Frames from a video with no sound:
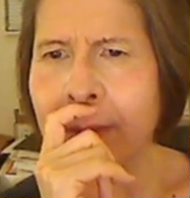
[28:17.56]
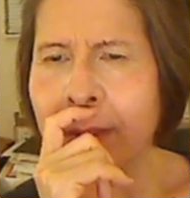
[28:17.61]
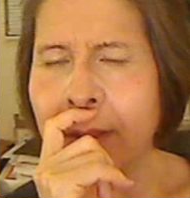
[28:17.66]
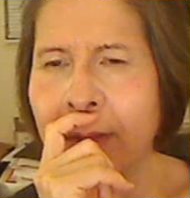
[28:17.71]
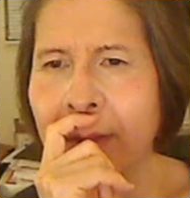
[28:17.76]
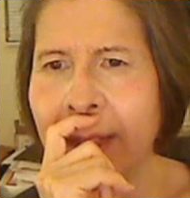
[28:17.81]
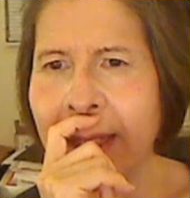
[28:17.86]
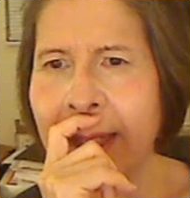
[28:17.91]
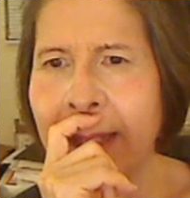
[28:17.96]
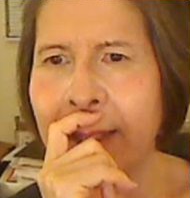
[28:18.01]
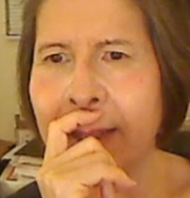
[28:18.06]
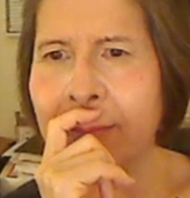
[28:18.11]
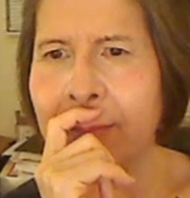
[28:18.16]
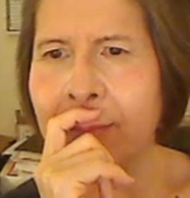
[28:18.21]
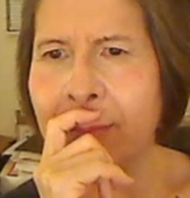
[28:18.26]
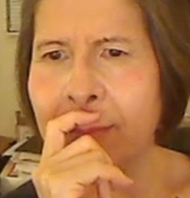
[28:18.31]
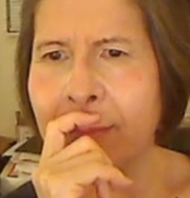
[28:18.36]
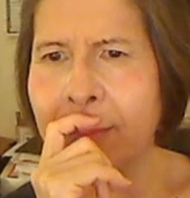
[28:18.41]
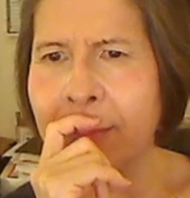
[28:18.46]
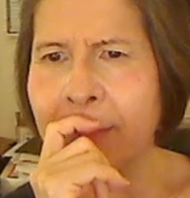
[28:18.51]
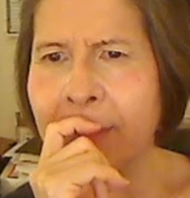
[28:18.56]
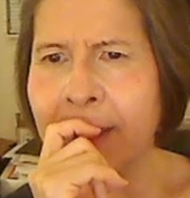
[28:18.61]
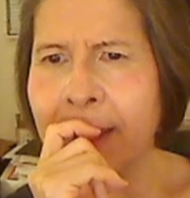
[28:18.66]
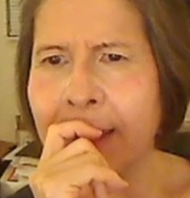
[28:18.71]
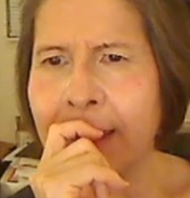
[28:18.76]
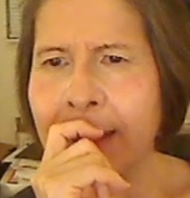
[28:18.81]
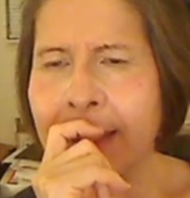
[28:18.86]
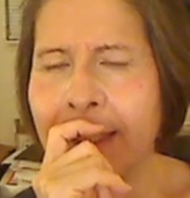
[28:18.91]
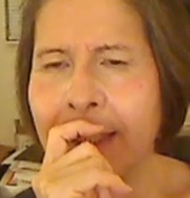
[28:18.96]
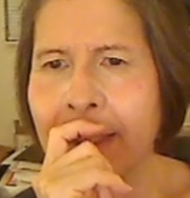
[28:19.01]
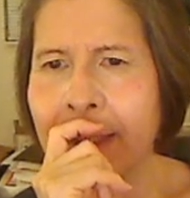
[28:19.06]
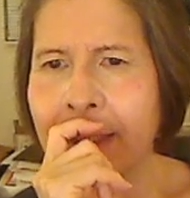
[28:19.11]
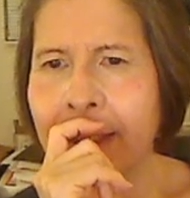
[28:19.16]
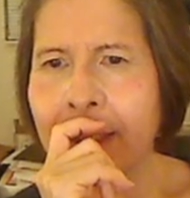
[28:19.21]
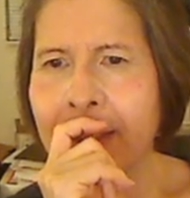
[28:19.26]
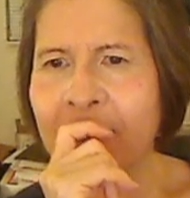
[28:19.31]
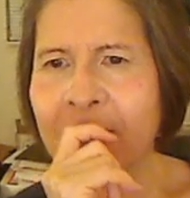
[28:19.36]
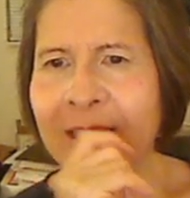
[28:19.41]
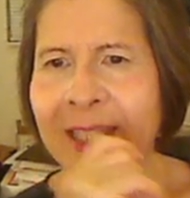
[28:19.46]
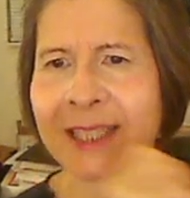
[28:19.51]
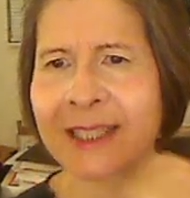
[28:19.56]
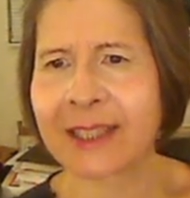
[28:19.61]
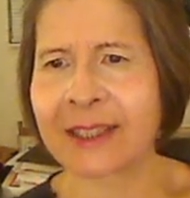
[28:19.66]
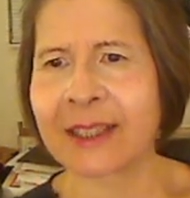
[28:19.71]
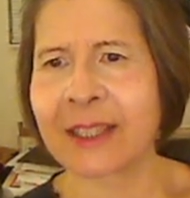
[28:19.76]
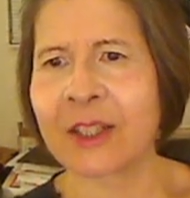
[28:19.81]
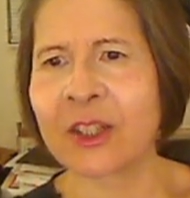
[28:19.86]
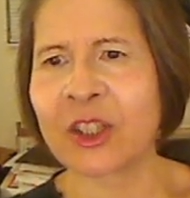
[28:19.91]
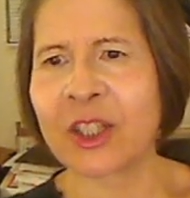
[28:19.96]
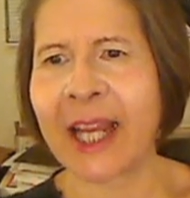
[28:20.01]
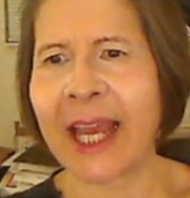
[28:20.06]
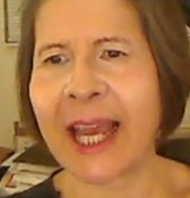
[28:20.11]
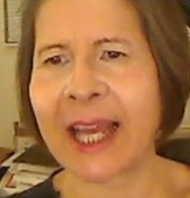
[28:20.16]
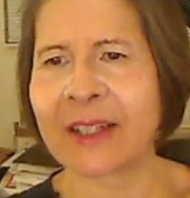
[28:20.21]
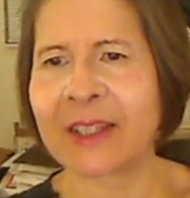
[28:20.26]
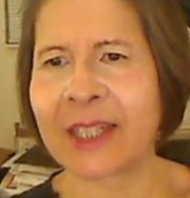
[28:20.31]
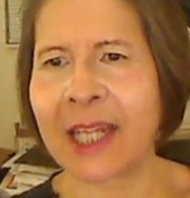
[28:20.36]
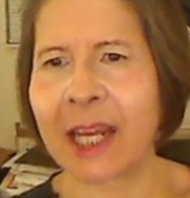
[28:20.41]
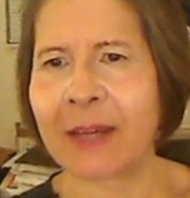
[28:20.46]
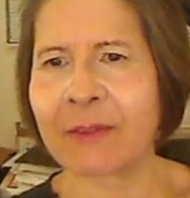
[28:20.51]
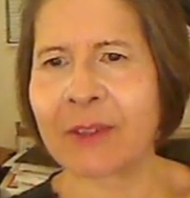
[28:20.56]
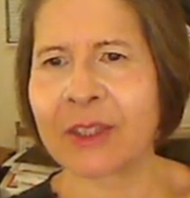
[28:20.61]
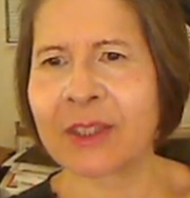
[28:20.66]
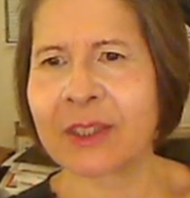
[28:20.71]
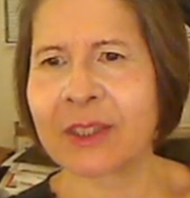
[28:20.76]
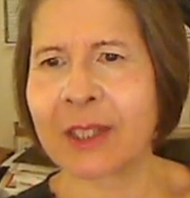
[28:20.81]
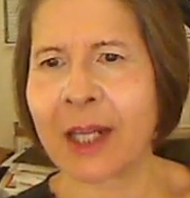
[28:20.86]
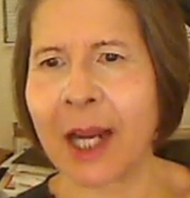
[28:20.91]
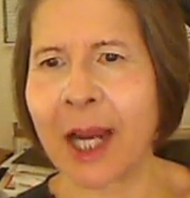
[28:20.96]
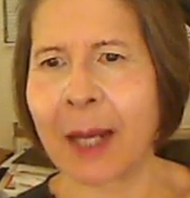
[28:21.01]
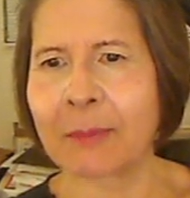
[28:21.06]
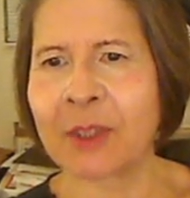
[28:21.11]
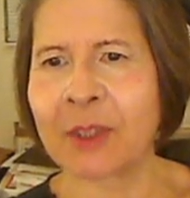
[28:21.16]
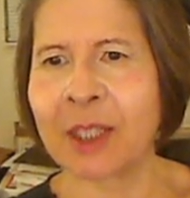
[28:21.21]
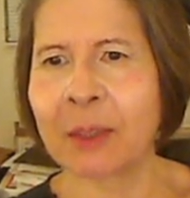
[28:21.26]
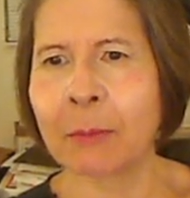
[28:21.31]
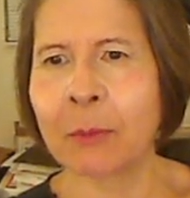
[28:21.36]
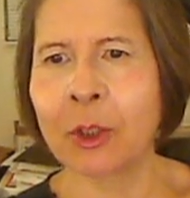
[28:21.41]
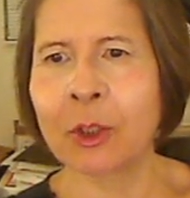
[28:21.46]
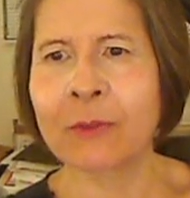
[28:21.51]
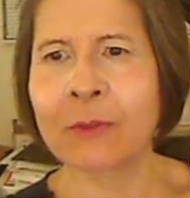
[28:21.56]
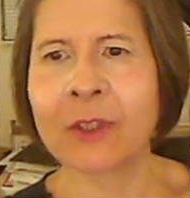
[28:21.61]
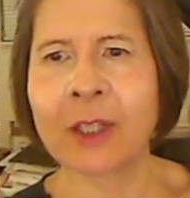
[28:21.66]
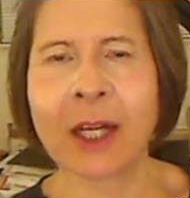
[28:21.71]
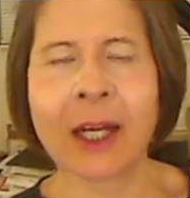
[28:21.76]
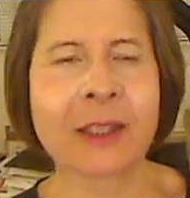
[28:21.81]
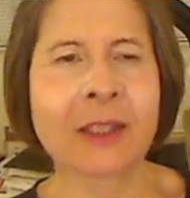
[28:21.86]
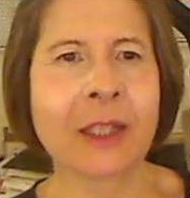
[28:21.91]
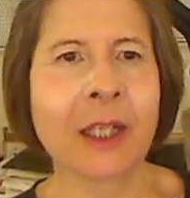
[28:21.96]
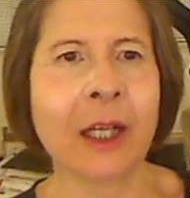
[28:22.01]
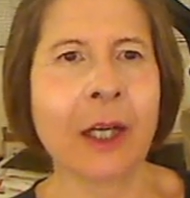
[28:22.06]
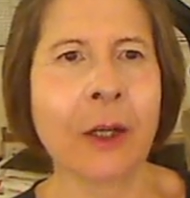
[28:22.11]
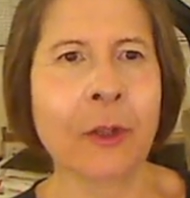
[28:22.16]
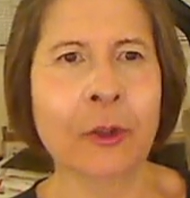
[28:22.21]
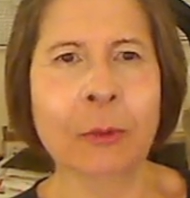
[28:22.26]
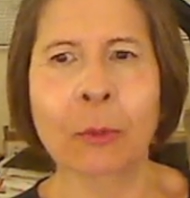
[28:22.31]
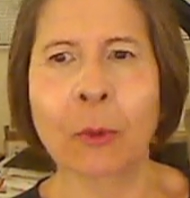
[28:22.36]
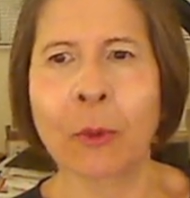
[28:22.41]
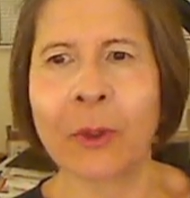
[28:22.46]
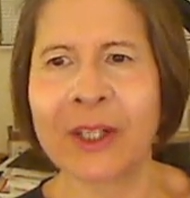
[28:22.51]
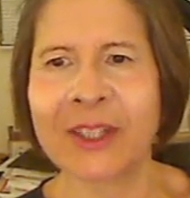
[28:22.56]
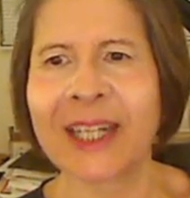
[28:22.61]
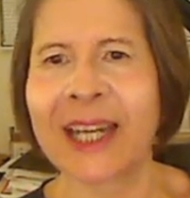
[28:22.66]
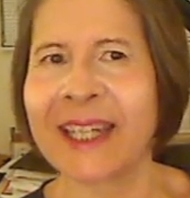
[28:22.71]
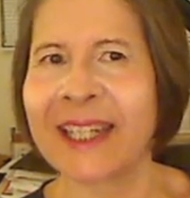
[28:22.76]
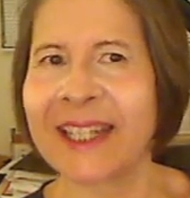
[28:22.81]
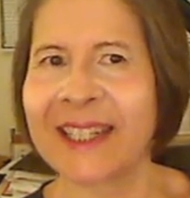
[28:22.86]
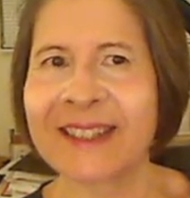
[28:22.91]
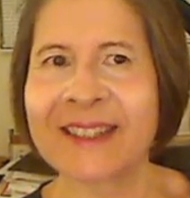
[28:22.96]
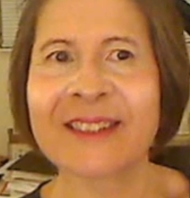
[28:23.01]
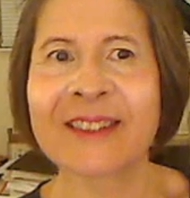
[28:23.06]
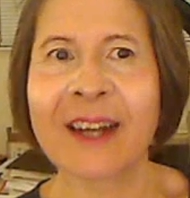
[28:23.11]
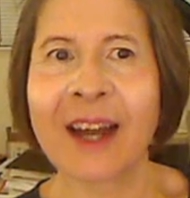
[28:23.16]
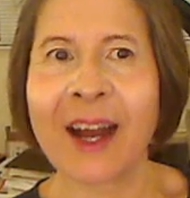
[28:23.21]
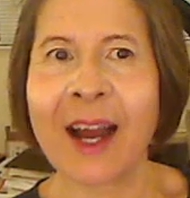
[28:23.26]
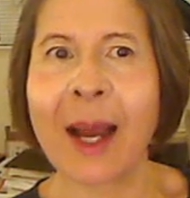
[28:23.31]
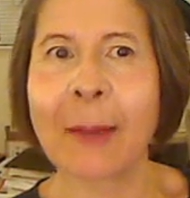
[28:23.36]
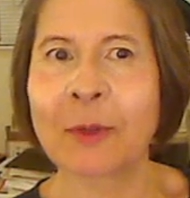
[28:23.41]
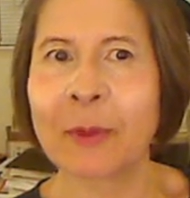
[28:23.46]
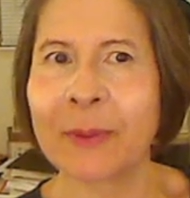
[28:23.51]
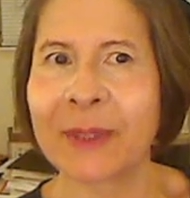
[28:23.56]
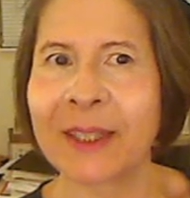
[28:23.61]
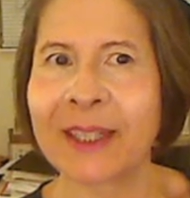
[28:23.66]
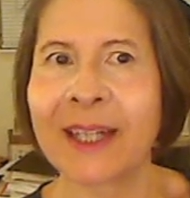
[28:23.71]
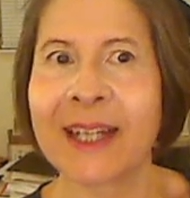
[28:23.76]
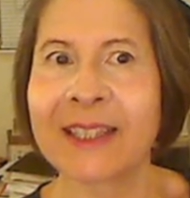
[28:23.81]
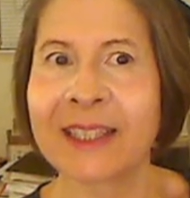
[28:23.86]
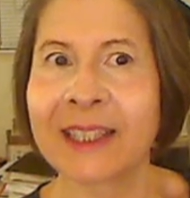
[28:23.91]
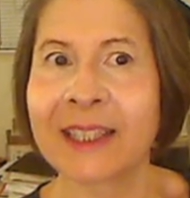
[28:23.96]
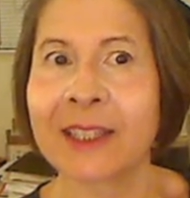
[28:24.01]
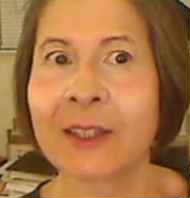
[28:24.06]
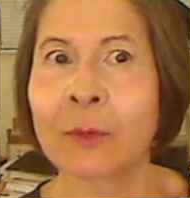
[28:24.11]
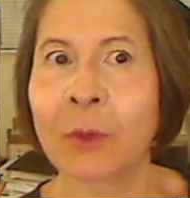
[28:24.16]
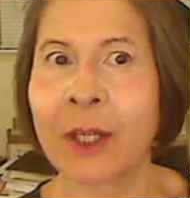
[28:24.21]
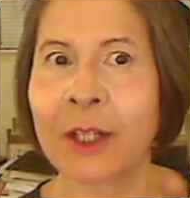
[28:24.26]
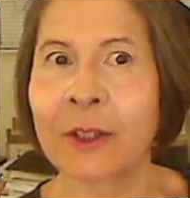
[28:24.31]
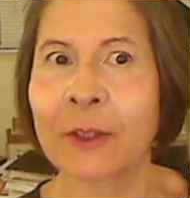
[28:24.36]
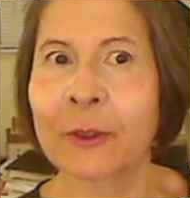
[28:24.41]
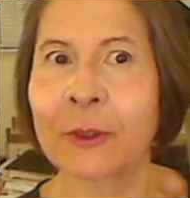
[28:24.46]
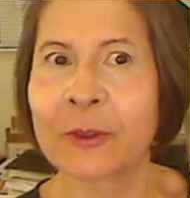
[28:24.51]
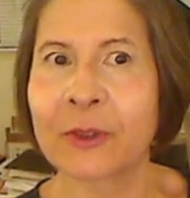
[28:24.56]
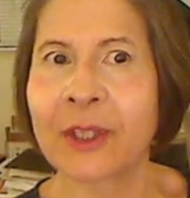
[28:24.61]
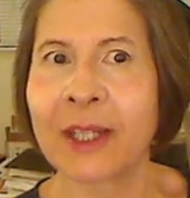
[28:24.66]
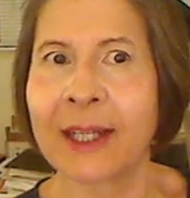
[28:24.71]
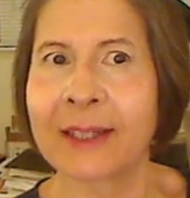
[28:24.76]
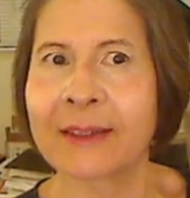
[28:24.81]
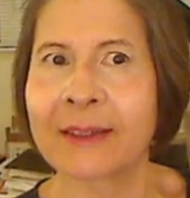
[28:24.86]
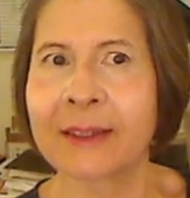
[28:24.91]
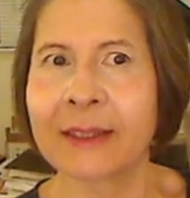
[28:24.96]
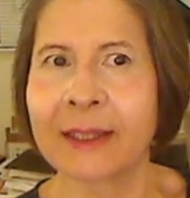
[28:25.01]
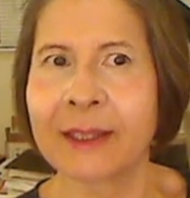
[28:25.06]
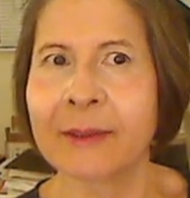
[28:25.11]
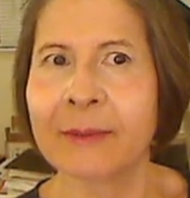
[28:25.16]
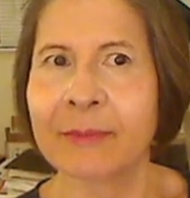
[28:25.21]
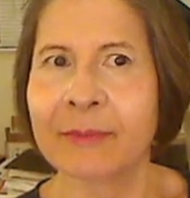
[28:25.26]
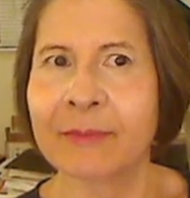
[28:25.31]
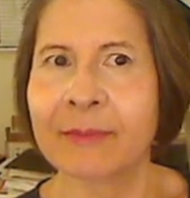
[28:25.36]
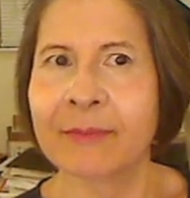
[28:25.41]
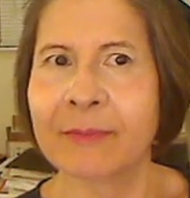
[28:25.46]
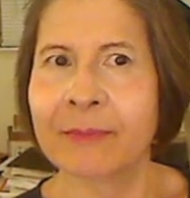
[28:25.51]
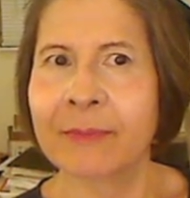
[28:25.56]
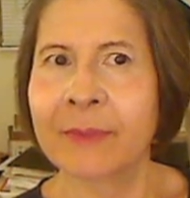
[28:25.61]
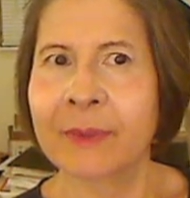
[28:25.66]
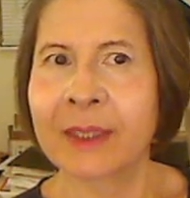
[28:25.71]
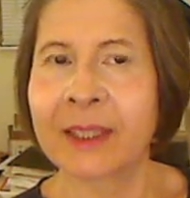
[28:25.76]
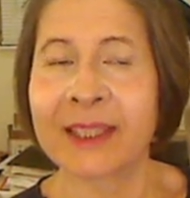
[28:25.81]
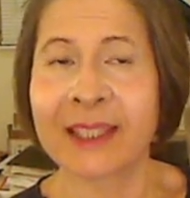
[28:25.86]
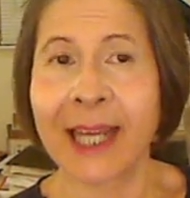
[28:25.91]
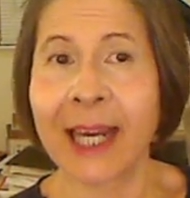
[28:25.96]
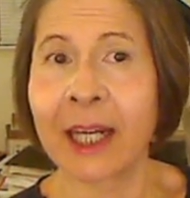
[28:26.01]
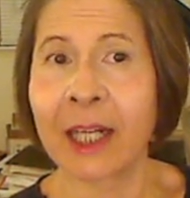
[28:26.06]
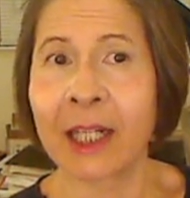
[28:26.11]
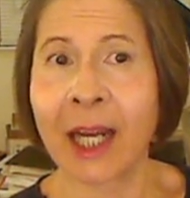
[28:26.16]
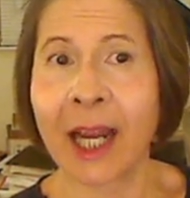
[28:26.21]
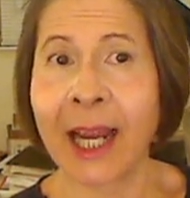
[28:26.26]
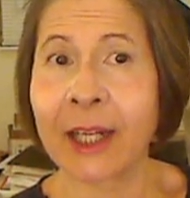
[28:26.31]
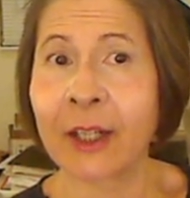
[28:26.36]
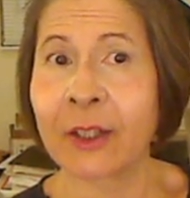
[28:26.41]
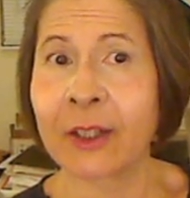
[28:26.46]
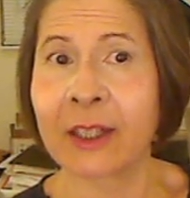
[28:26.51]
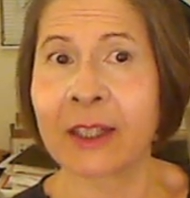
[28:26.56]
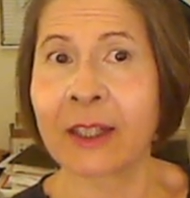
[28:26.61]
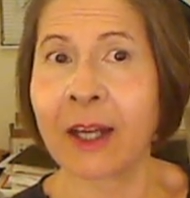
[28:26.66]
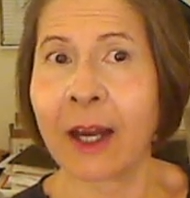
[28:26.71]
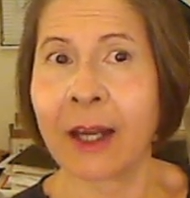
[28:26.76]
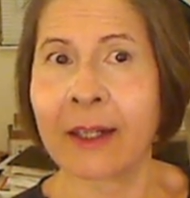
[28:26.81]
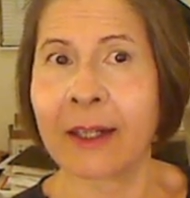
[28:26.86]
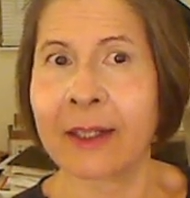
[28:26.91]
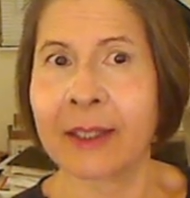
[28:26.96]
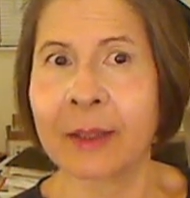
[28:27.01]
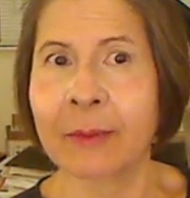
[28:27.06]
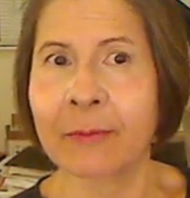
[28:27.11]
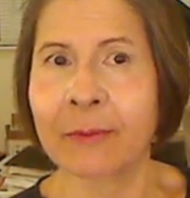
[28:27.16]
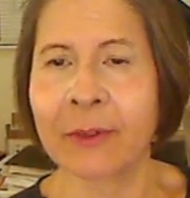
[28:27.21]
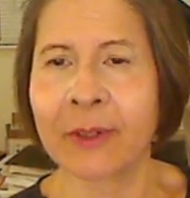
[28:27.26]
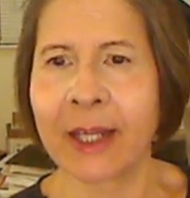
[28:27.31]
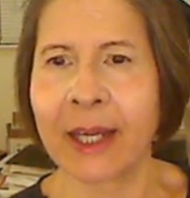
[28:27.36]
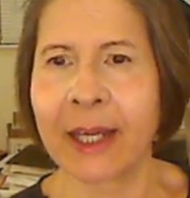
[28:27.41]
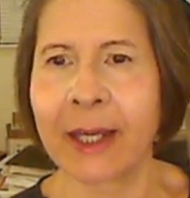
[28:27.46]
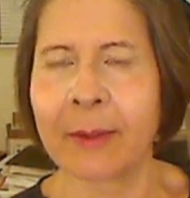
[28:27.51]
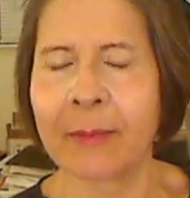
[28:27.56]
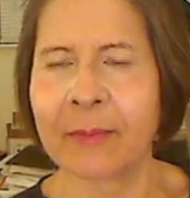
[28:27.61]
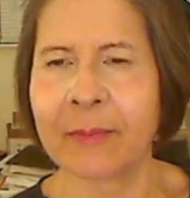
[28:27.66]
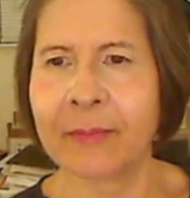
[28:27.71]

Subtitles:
Okay. Jesus says, yeah, David stopped. He moved on to other boys. Yeah, he stopped because he didn't want to lose custody. Because I could have got on him for that.